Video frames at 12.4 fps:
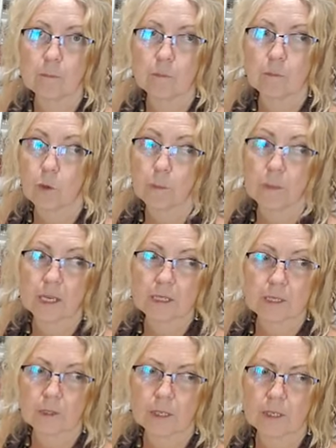or
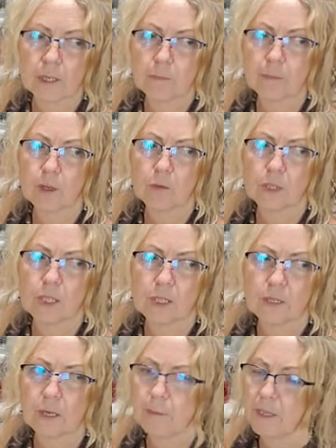bacteria. I'm not
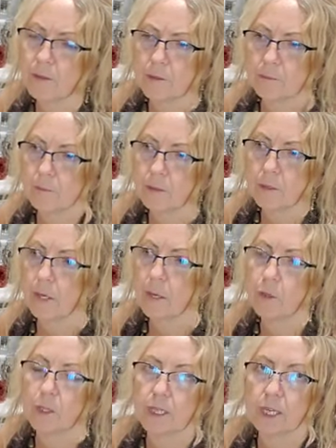
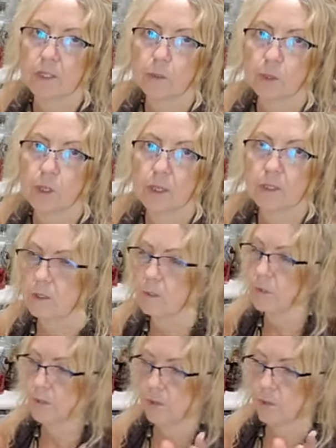an expert on it. So
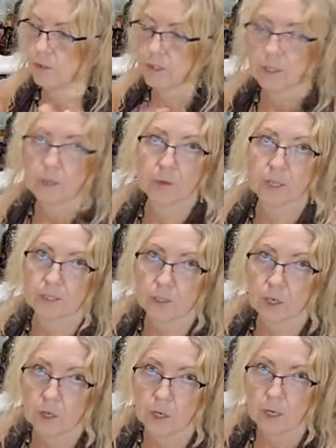whatever those little things
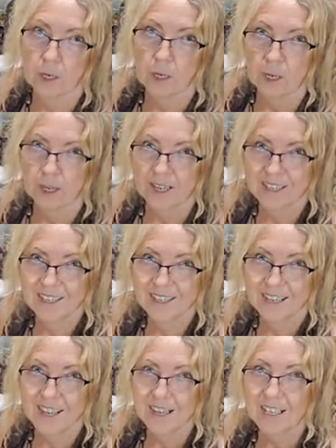are,
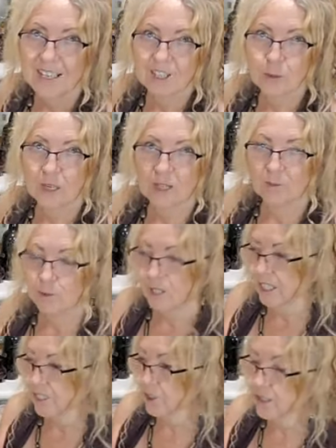each one for
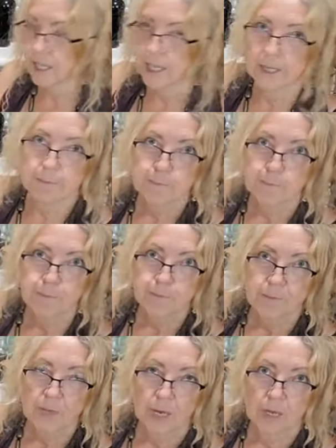each thing,
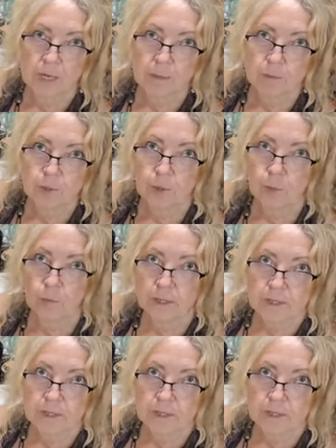you don't want